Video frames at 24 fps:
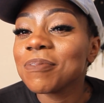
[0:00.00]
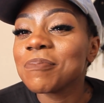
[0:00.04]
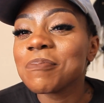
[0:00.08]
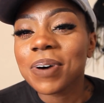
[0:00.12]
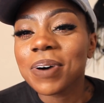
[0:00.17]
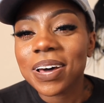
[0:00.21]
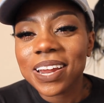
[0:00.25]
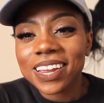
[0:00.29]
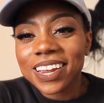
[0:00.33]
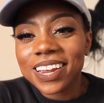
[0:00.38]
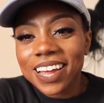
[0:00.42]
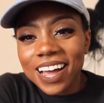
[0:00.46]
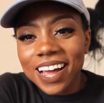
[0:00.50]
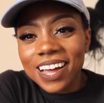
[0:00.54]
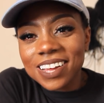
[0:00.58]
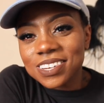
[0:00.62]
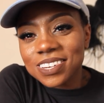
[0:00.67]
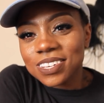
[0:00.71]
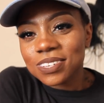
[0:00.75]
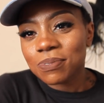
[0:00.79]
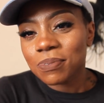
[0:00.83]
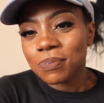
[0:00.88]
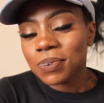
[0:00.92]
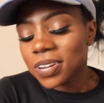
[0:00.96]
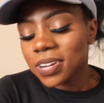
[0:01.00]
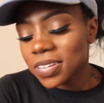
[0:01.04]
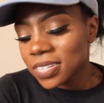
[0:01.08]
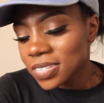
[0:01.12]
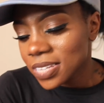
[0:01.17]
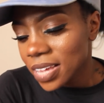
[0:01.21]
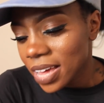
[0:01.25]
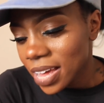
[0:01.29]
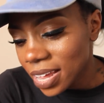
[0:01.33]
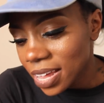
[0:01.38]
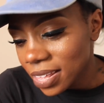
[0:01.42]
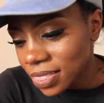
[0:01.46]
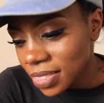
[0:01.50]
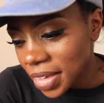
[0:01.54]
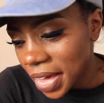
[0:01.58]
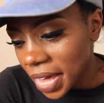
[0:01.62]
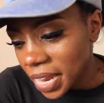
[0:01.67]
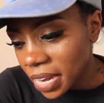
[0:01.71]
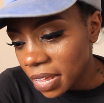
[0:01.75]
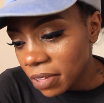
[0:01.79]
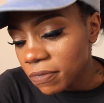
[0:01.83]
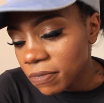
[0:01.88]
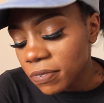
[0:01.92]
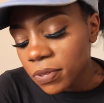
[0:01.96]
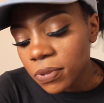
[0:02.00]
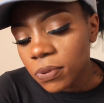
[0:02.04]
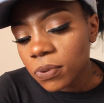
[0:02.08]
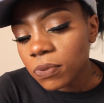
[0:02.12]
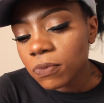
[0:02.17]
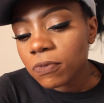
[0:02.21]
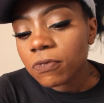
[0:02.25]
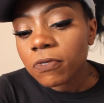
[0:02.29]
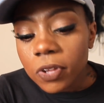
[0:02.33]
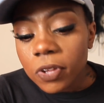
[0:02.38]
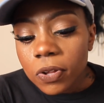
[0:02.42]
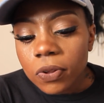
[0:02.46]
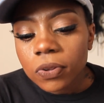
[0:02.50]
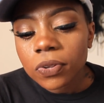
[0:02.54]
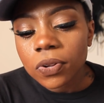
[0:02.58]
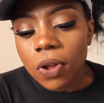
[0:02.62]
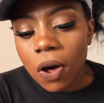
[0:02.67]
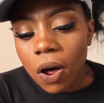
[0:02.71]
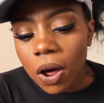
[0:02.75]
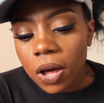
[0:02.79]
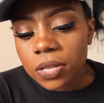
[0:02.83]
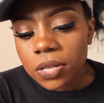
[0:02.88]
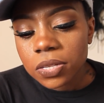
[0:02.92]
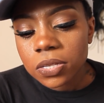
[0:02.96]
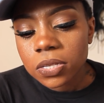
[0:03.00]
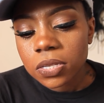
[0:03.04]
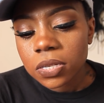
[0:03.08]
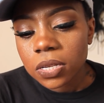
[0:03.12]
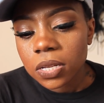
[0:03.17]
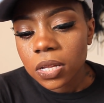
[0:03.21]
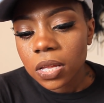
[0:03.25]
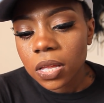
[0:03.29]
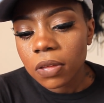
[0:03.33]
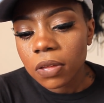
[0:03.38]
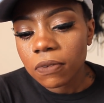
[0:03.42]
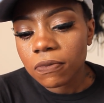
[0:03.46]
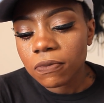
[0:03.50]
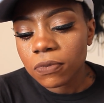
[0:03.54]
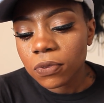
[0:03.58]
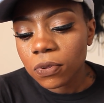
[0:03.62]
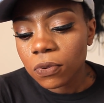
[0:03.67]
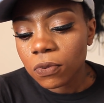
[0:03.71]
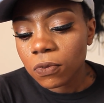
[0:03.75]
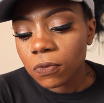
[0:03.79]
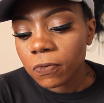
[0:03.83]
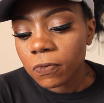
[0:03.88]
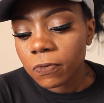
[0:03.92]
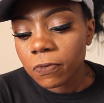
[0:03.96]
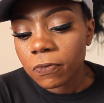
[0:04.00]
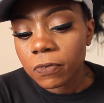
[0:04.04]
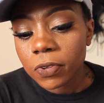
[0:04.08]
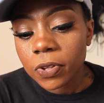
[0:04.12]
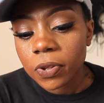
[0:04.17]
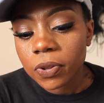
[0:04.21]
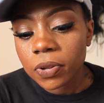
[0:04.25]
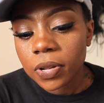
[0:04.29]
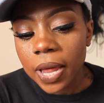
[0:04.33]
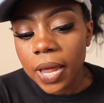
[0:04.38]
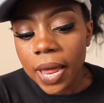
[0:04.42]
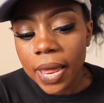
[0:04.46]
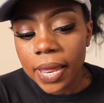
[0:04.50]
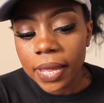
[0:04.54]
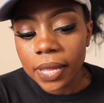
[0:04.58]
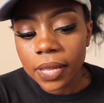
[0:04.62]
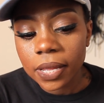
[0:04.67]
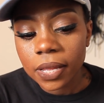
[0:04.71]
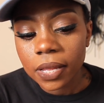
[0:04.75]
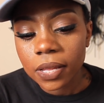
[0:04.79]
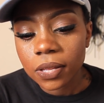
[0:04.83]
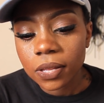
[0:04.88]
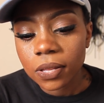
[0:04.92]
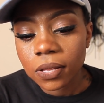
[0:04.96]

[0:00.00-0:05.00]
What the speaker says: but I just want to say that if you feel lost, if you feel like,